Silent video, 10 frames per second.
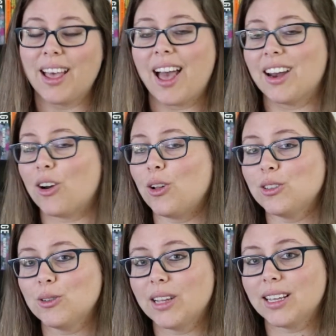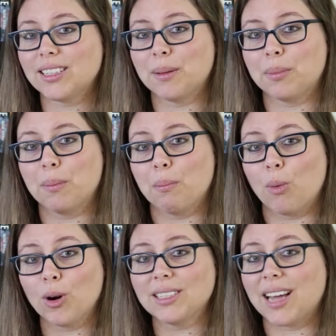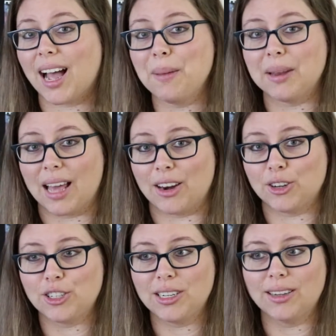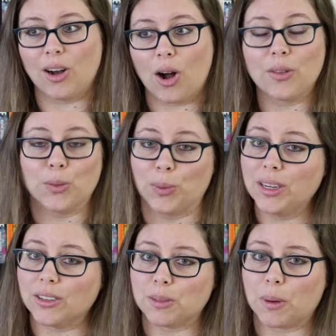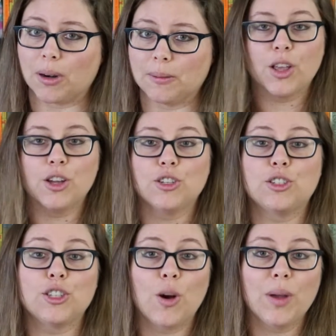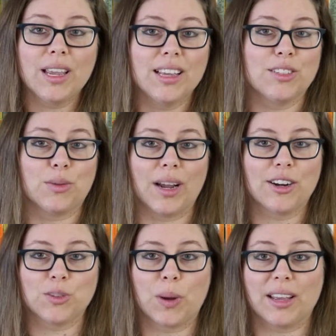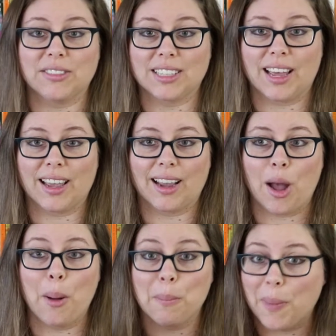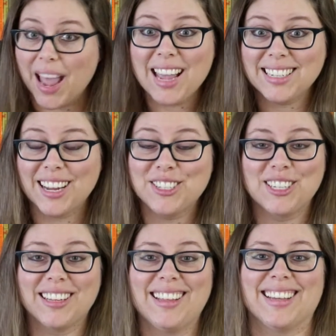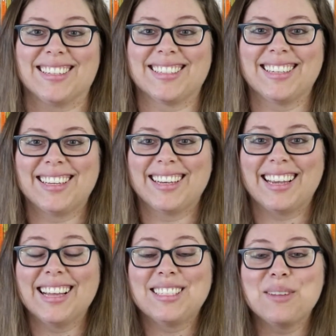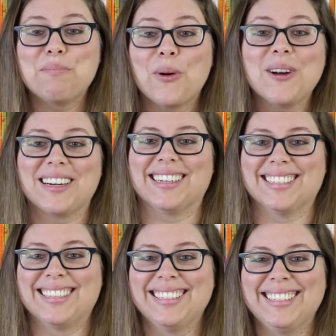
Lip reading: And it also takes up more time and energy on the reader's part. Showing is a writer's way of saying, pay attention to this. It's important.